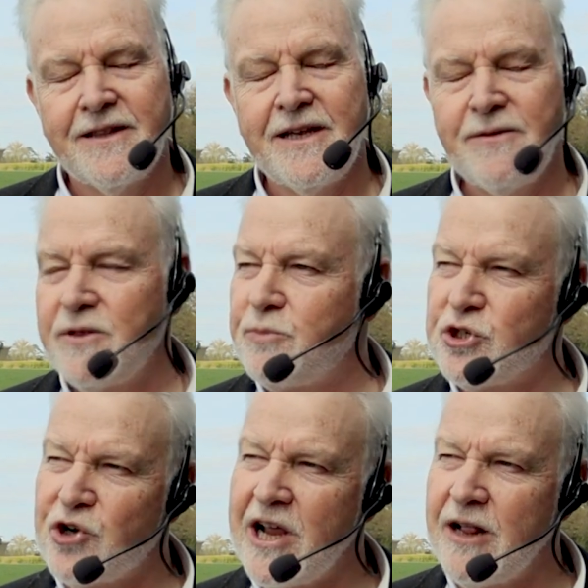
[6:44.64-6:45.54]
The the
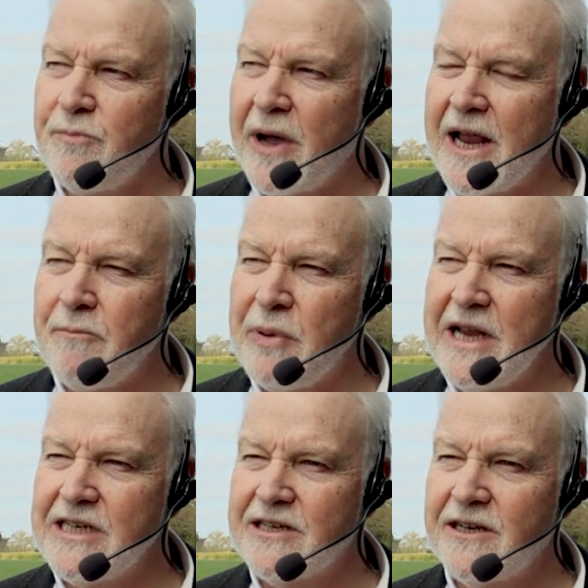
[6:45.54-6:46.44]
betrayal by
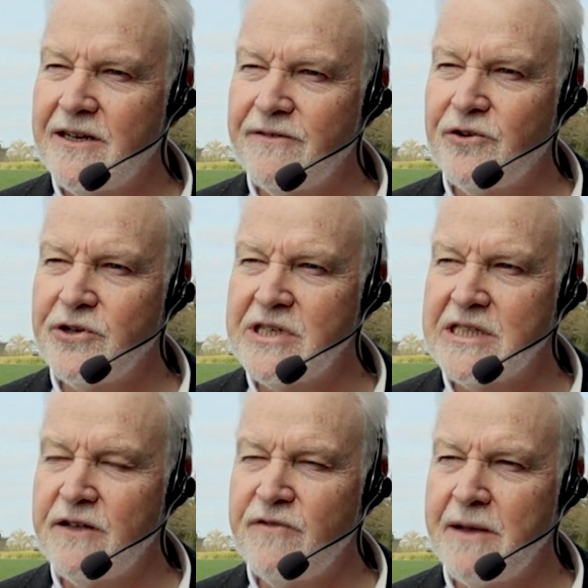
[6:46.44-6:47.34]
Peter, of course,
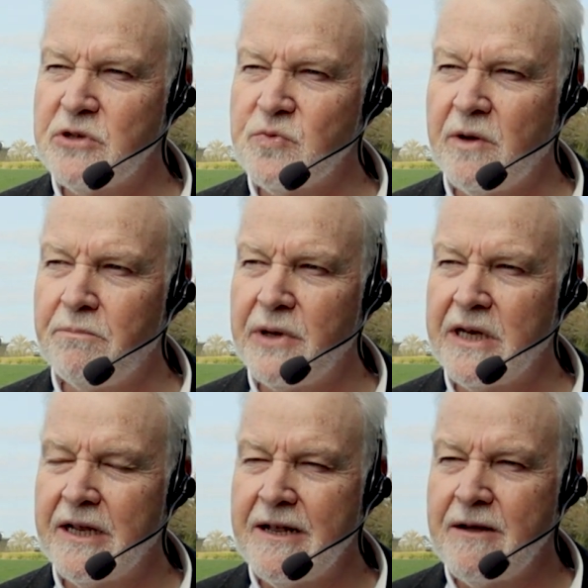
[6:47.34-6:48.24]
is the famous one,
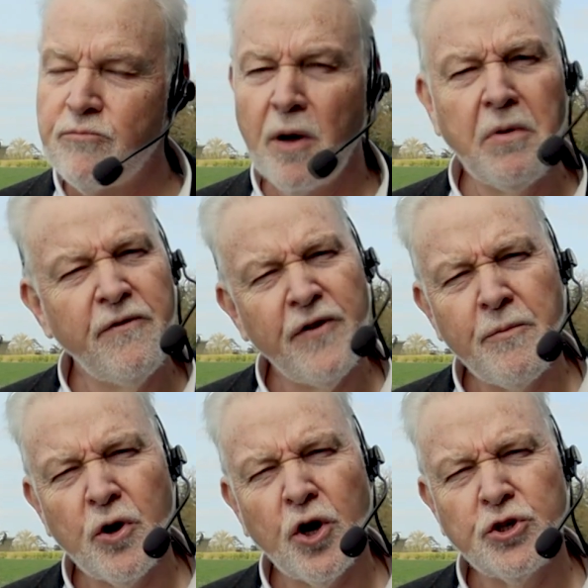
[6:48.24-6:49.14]
but probably
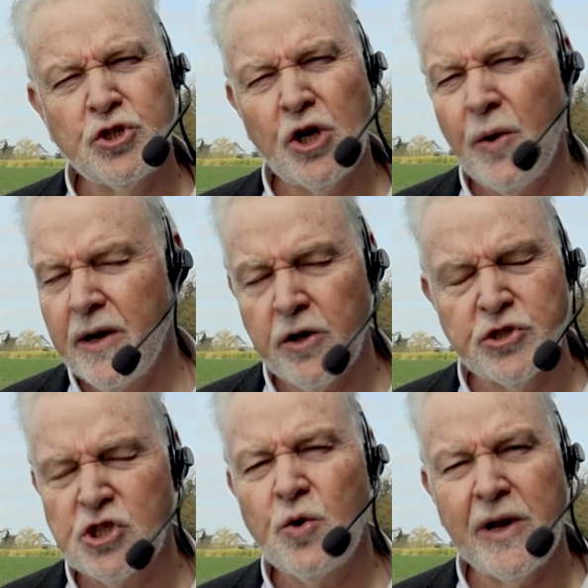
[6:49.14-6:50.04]
far more
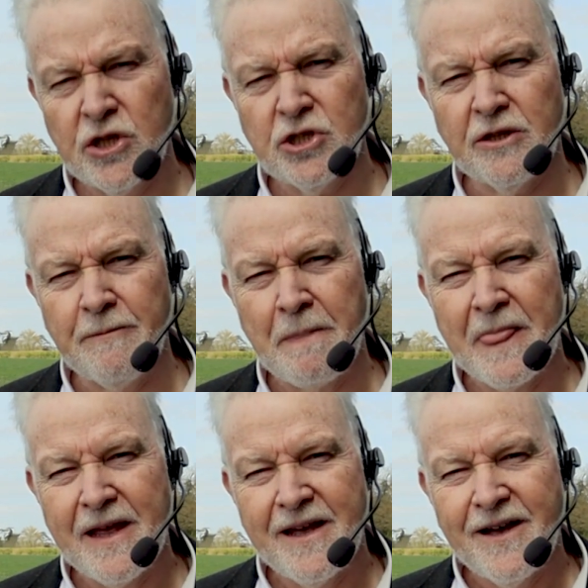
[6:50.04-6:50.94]
consequential
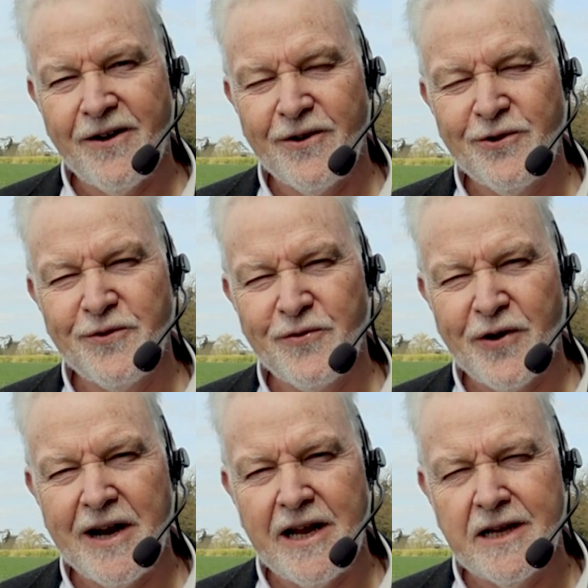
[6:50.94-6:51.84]
on Good
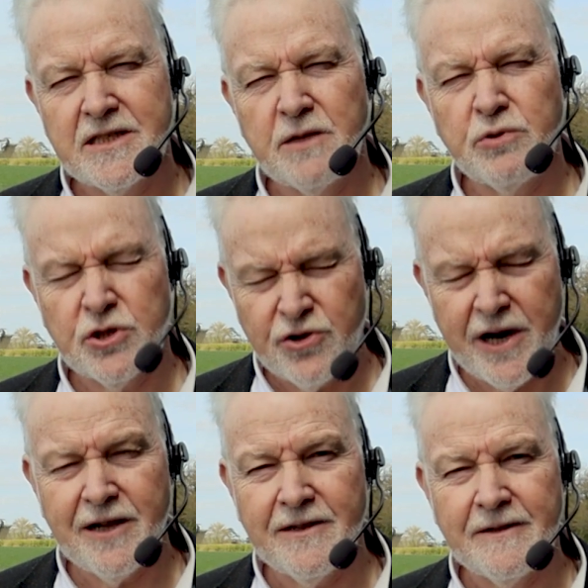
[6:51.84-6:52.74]
Friday is the
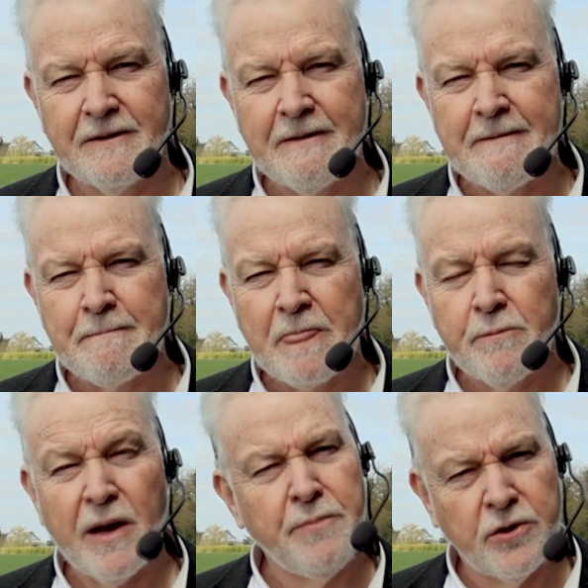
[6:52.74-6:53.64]
betrayal
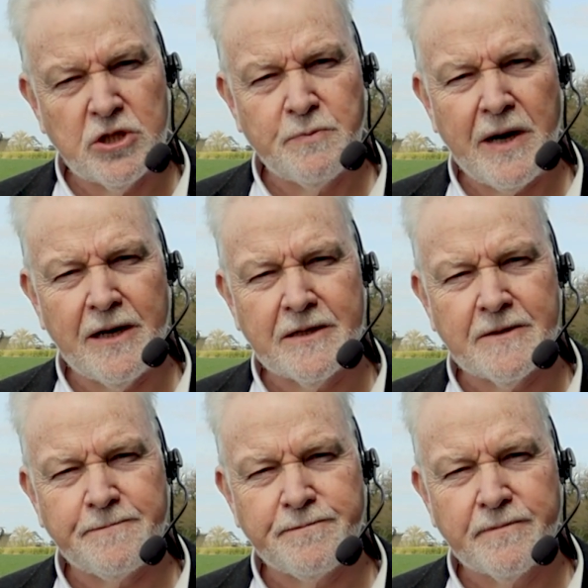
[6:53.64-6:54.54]
by Pontius Pilate.